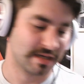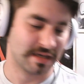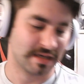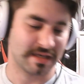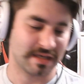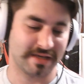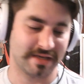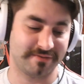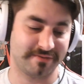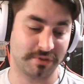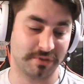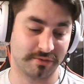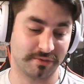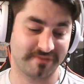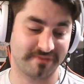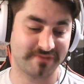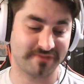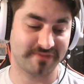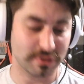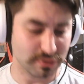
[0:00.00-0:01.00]
If you
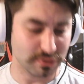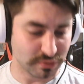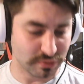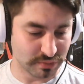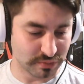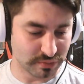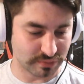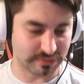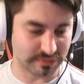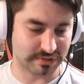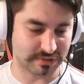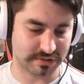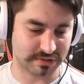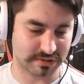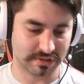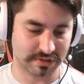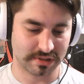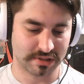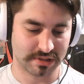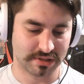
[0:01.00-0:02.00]

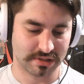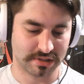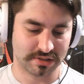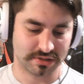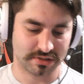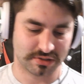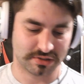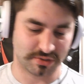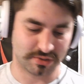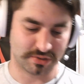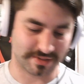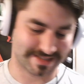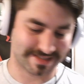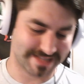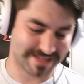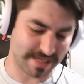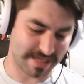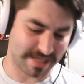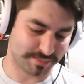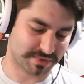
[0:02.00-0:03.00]
refuse to
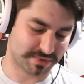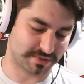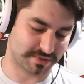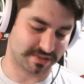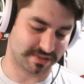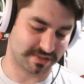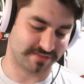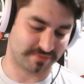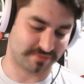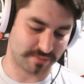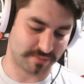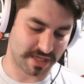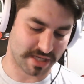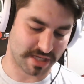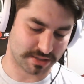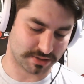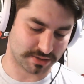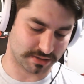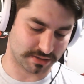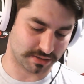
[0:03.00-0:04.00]
accept certain
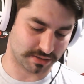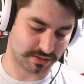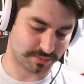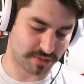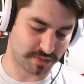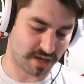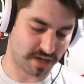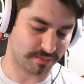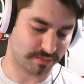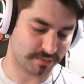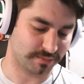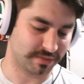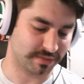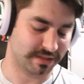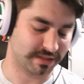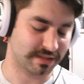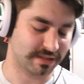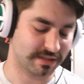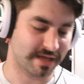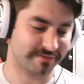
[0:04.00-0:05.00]
information, you're
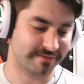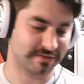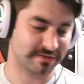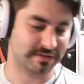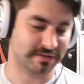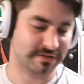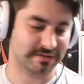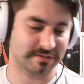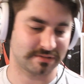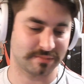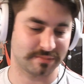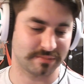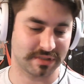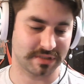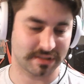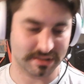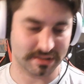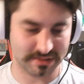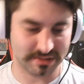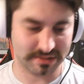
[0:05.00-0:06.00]
probably a leftist
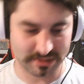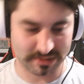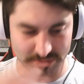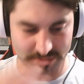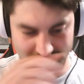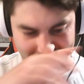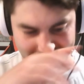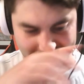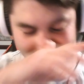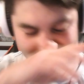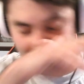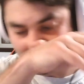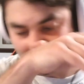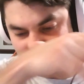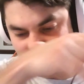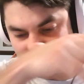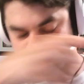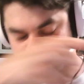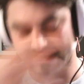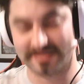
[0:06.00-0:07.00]
because you
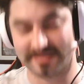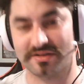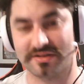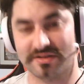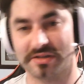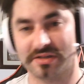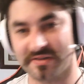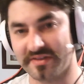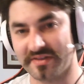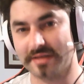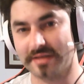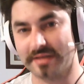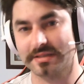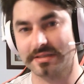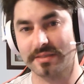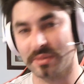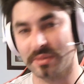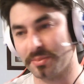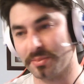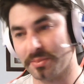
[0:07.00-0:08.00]
refuse that certain things
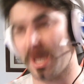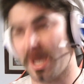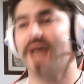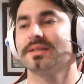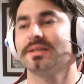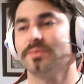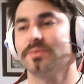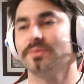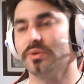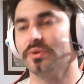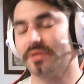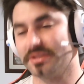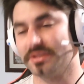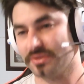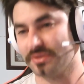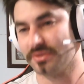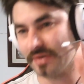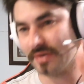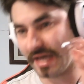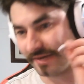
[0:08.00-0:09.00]
can be possible
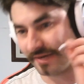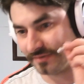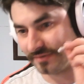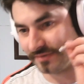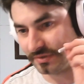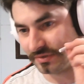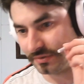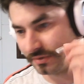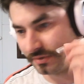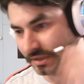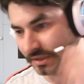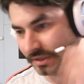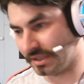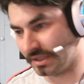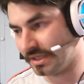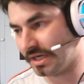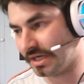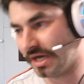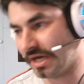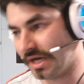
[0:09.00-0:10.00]
because you have to
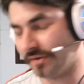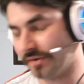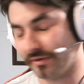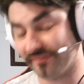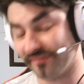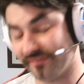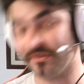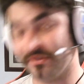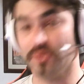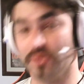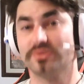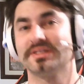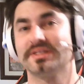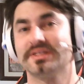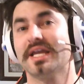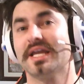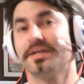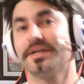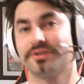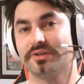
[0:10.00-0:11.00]
refuse
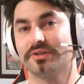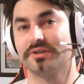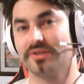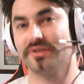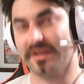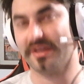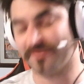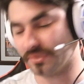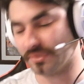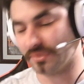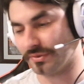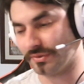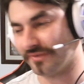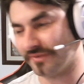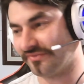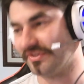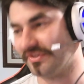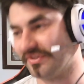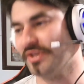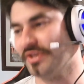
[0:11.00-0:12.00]
nature. You have to
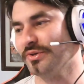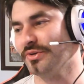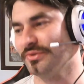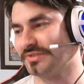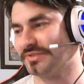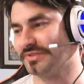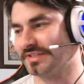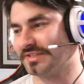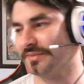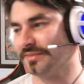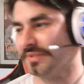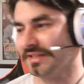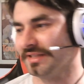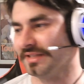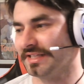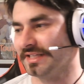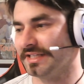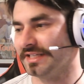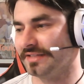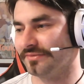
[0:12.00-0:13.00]
refuse to
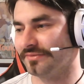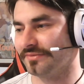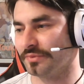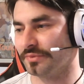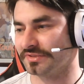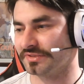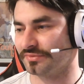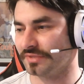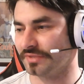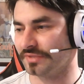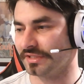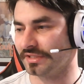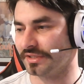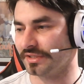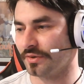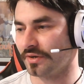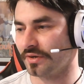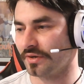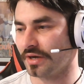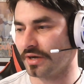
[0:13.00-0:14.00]
believe what's really
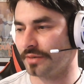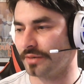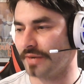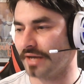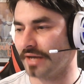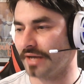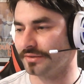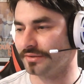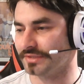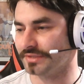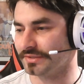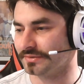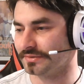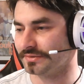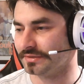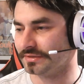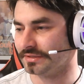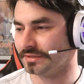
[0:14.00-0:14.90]
going on around you.